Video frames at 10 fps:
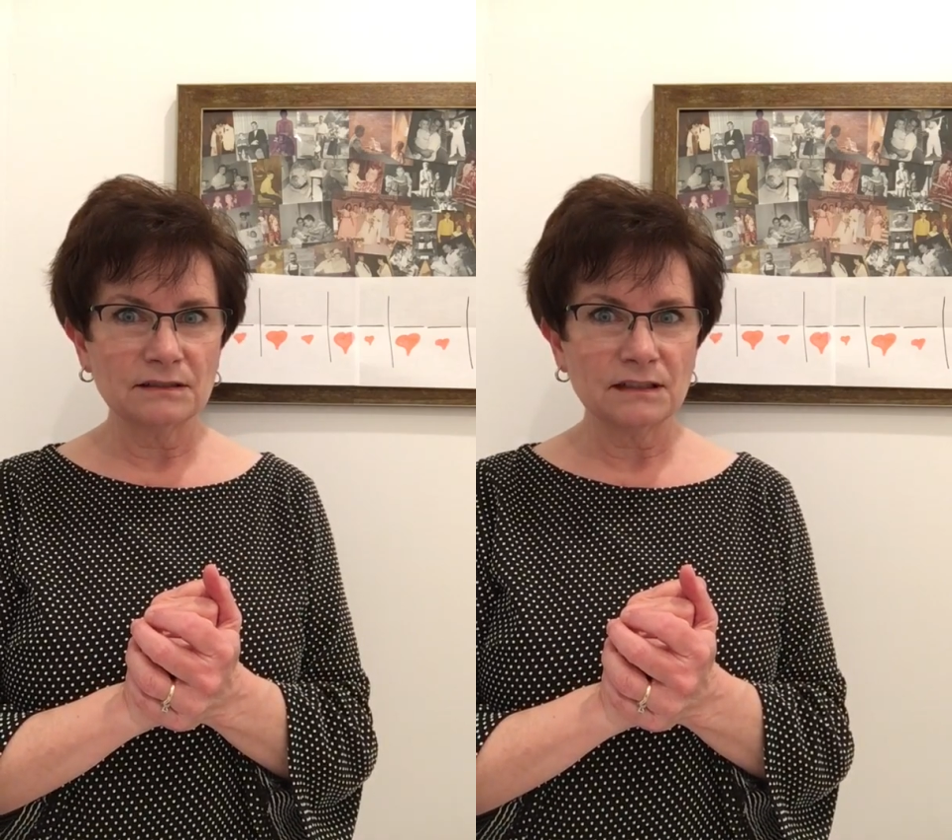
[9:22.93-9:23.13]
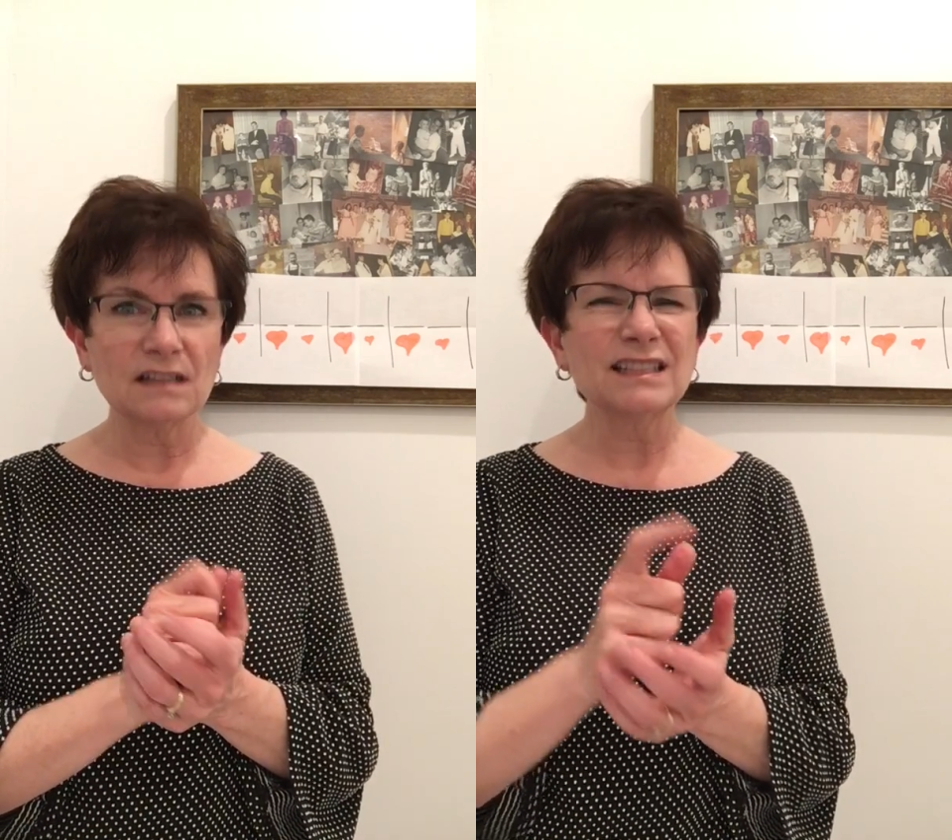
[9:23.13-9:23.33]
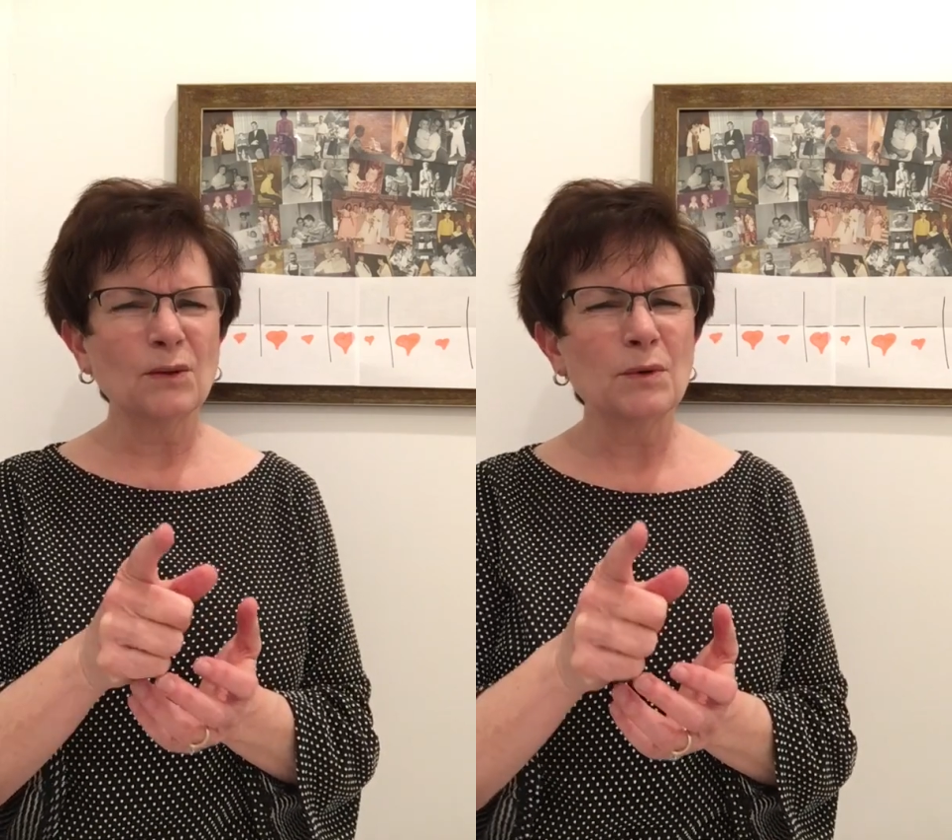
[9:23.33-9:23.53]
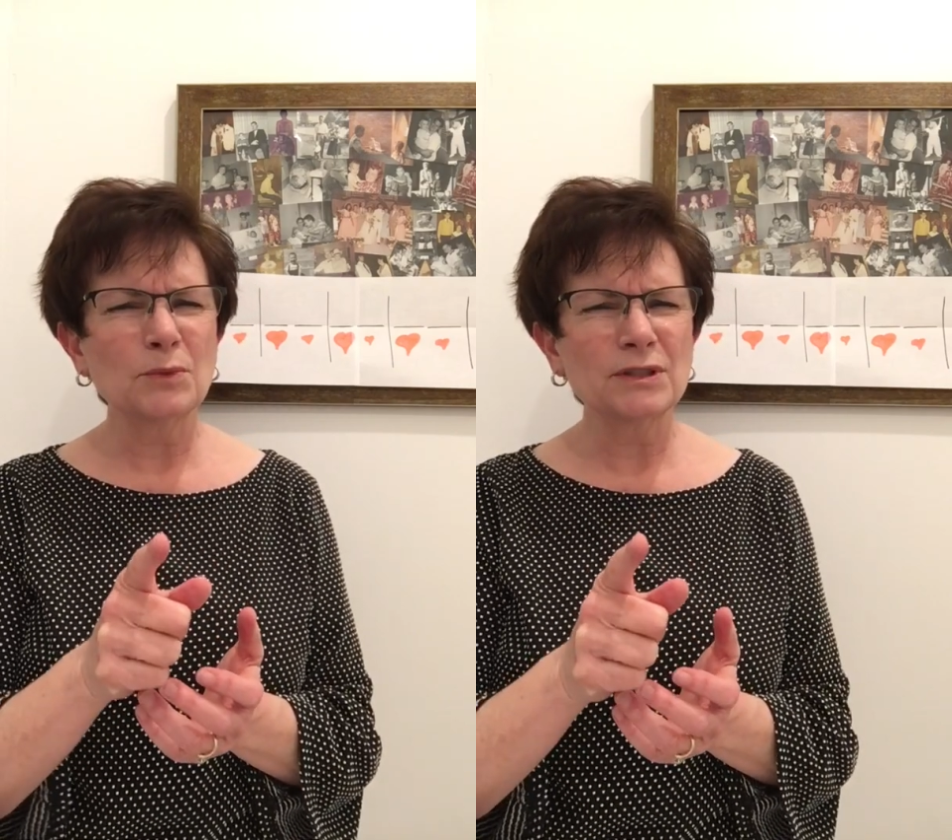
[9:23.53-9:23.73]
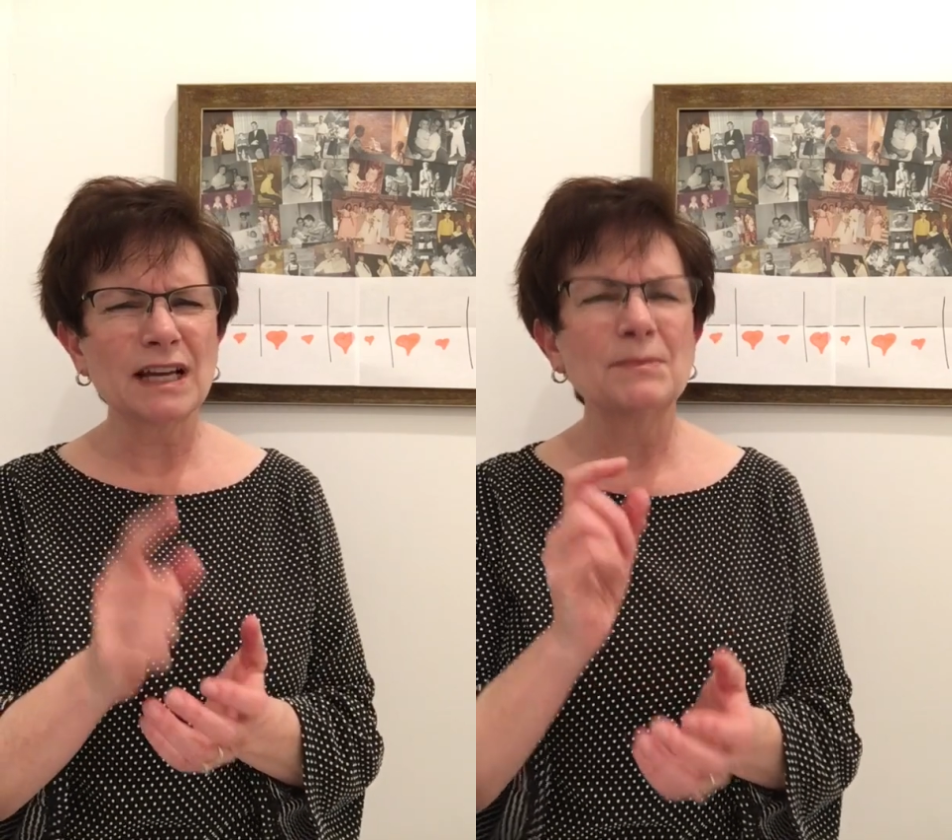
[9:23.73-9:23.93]
I'll sing it one
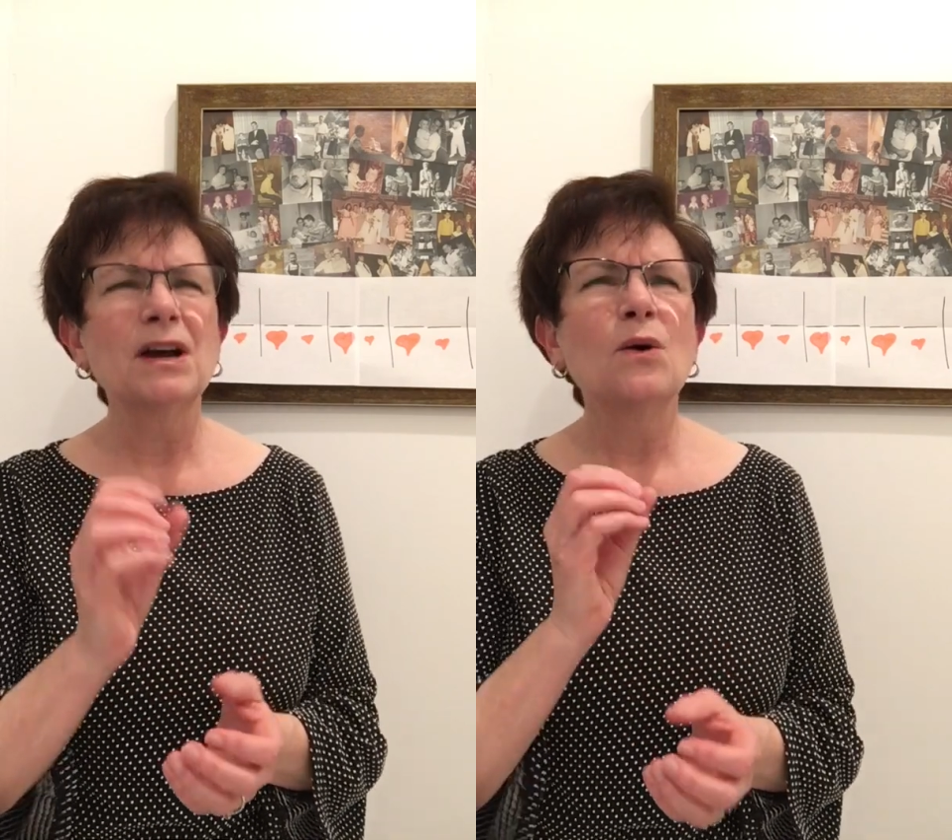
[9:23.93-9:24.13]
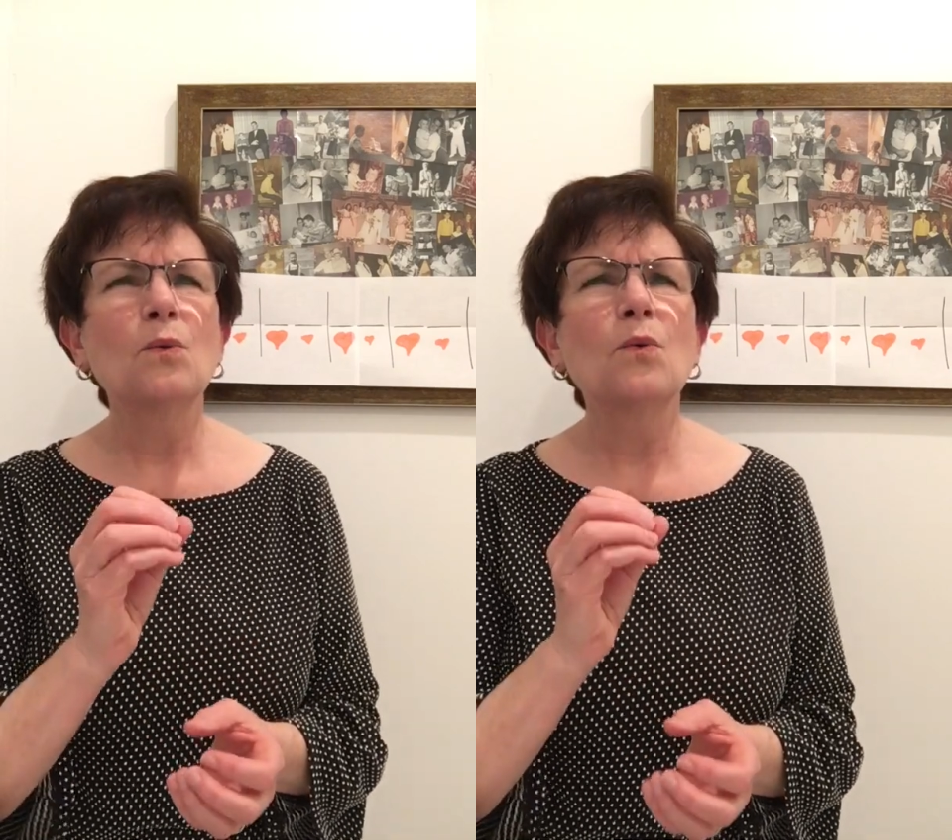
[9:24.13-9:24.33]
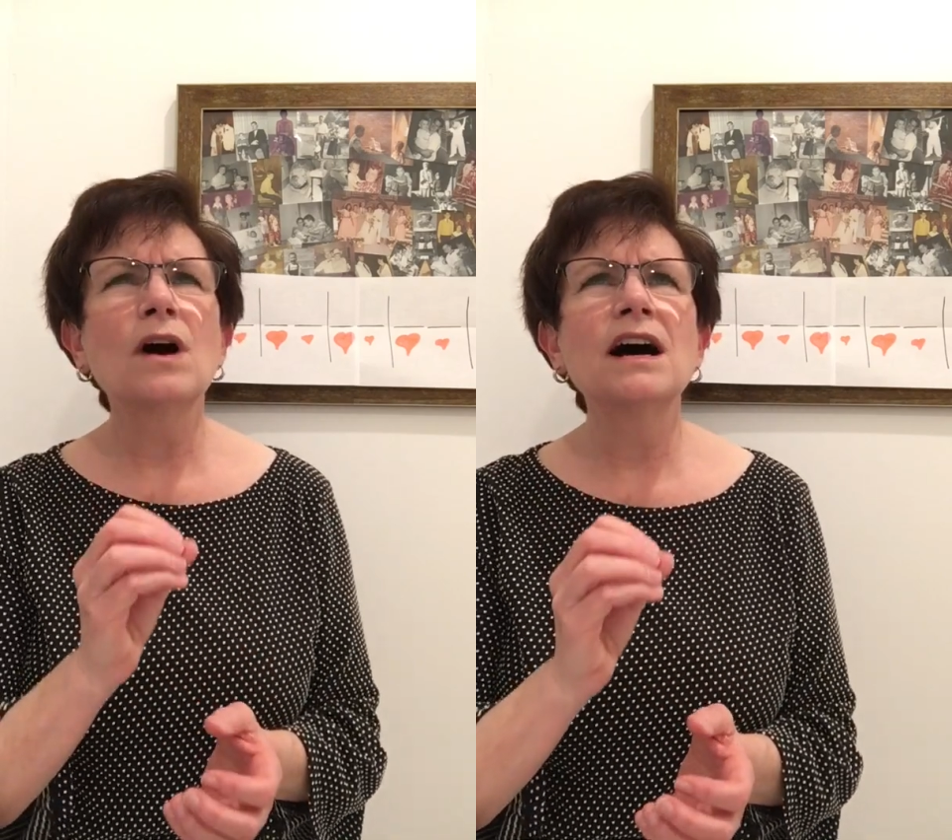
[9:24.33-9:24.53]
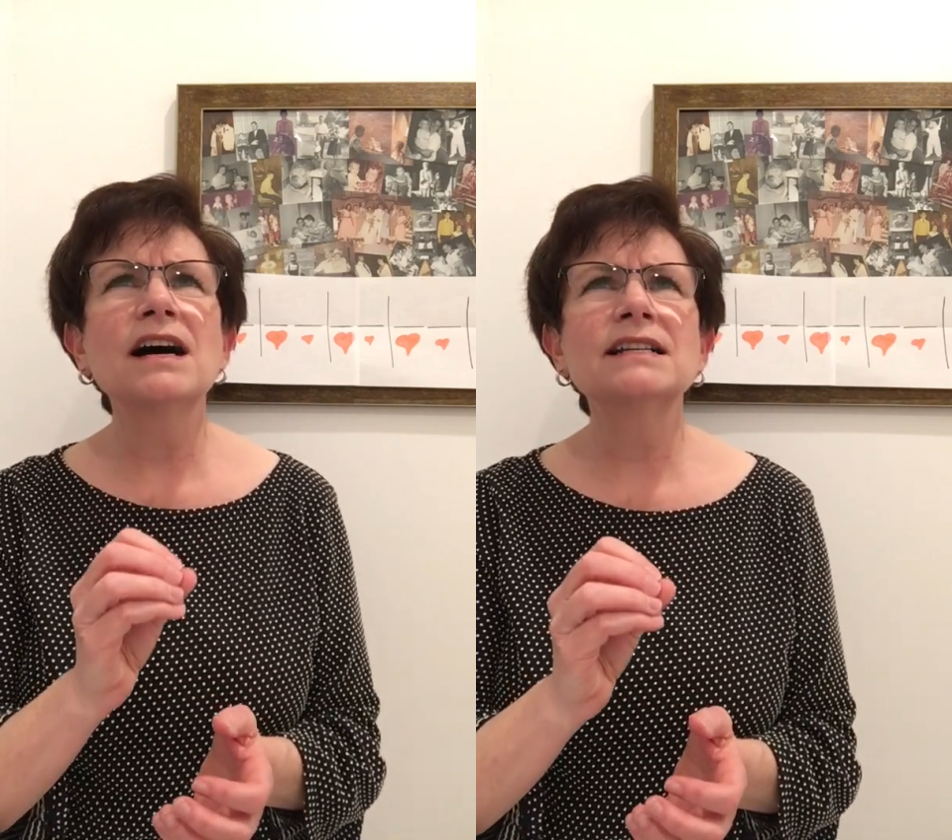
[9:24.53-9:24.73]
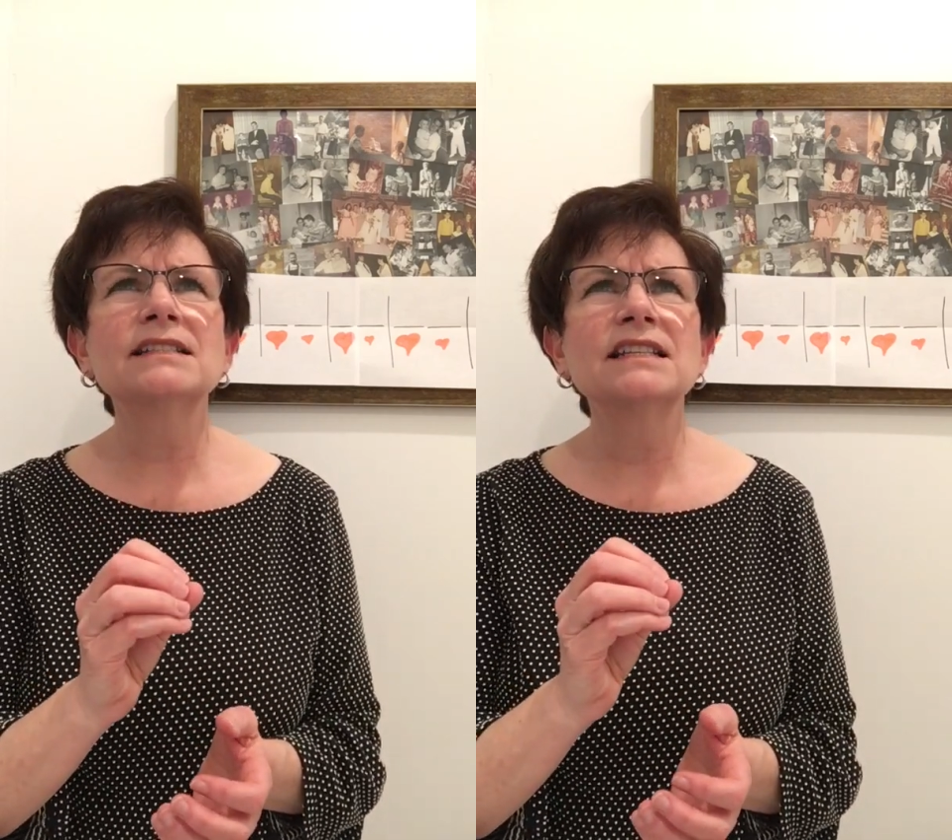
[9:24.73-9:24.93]
more time. What